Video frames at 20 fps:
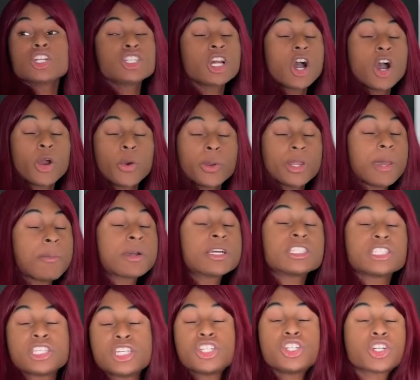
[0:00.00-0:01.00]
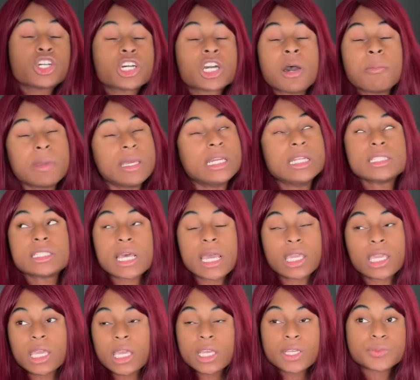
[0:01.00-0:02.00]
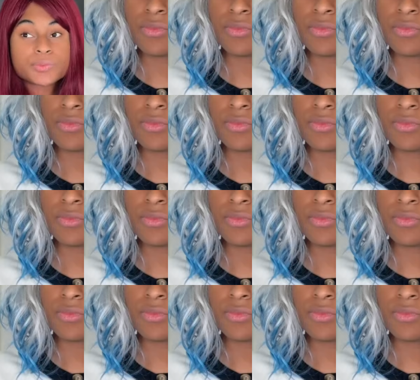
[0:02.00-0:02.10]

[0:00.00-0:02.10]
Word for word: could y'all hurry up? Because she could come any second.